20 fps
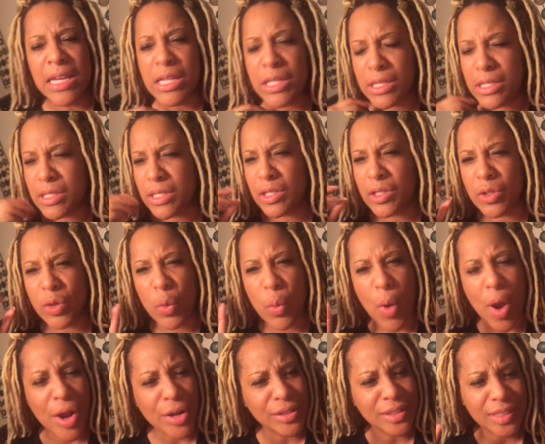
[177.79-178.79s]
this is the
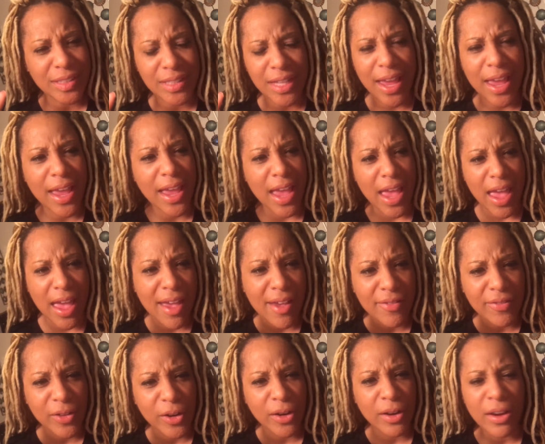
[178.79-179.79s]
worst day
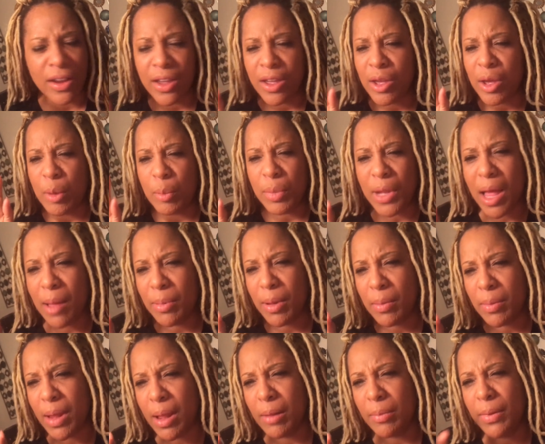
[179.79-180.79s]
ever. Blah, blah,
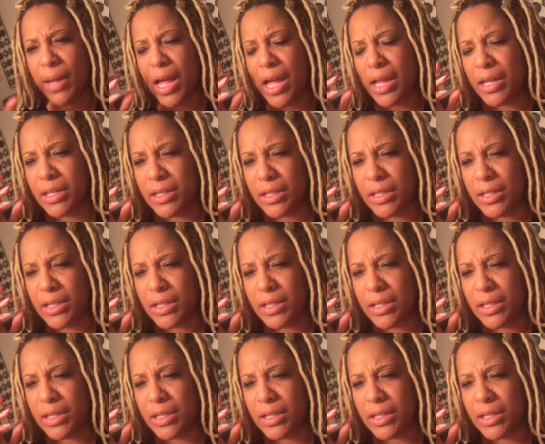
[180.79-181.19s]
blah, blah.